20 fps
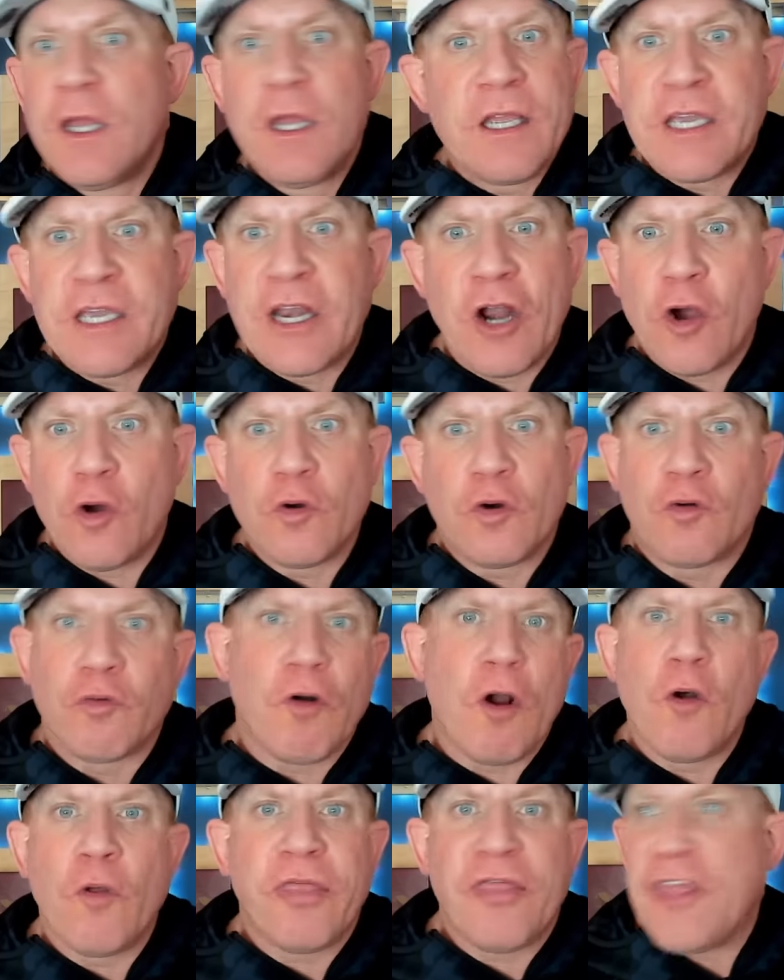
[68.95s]
you know,
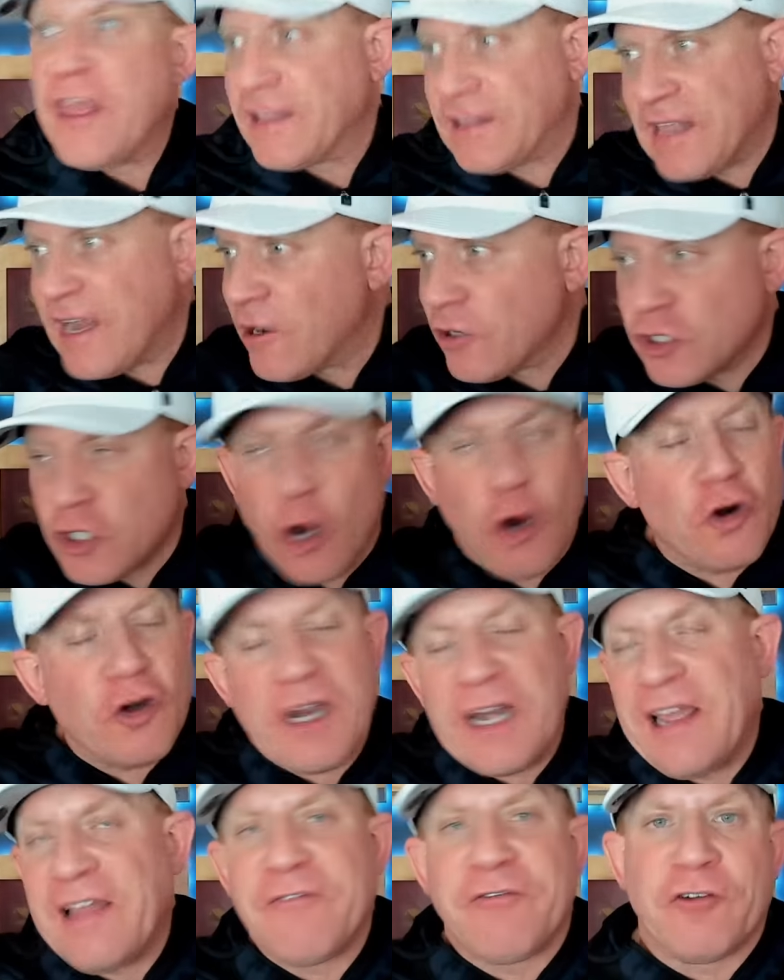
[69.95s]
growth that they're
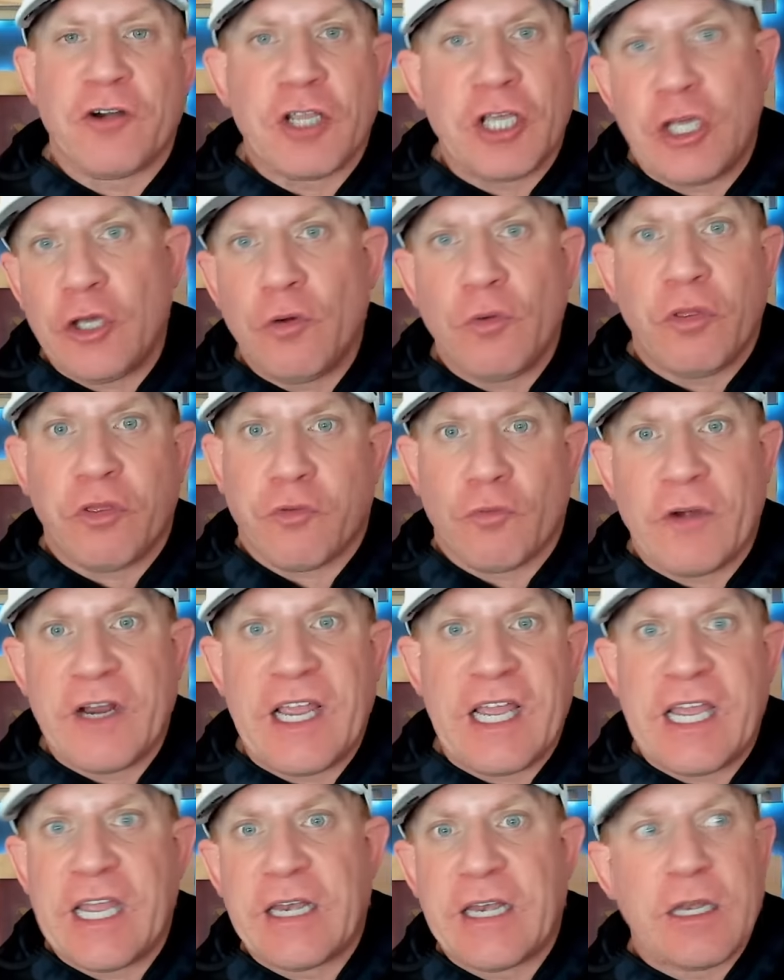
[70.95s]
targeting for
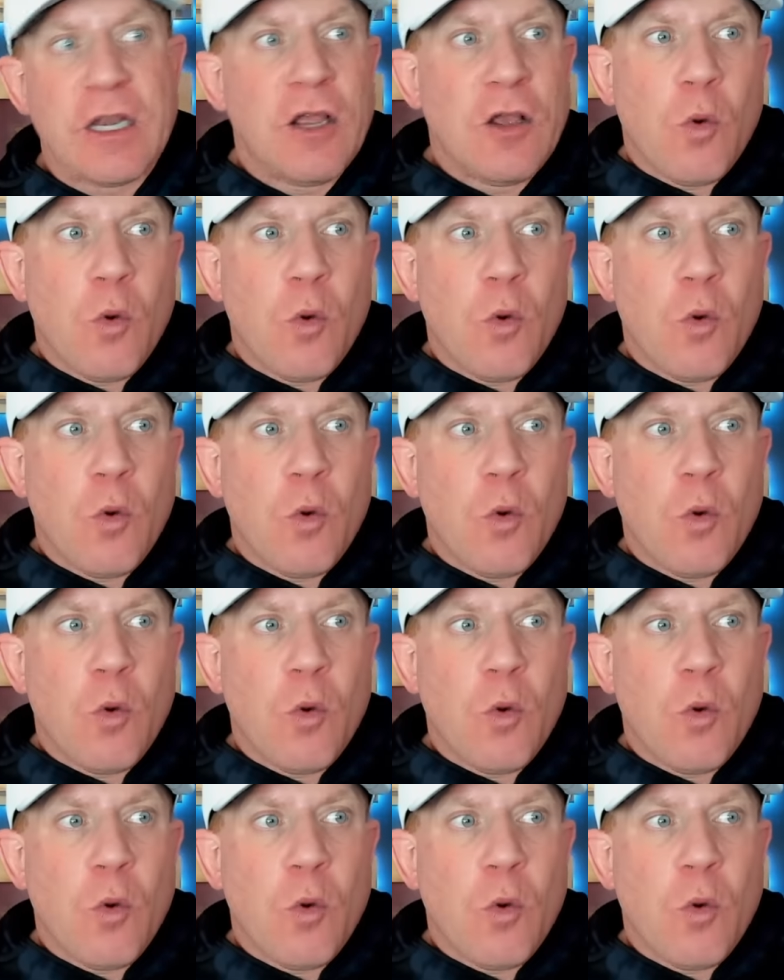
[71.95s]
Q3 and